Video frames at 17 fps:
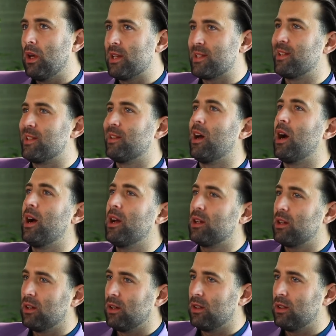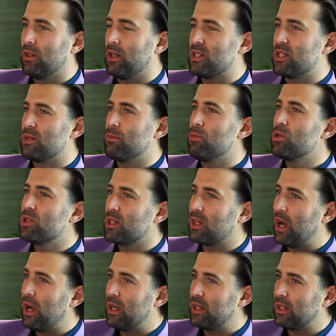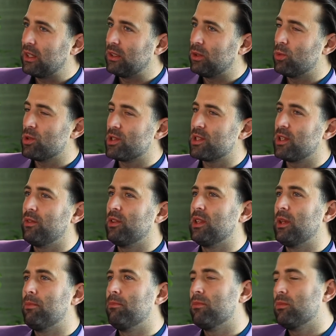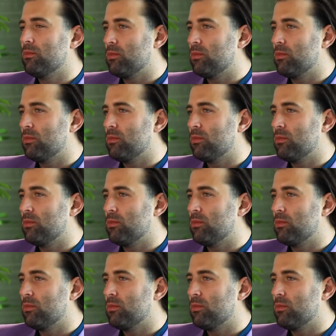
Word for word: as an icon, as a music icon, was given the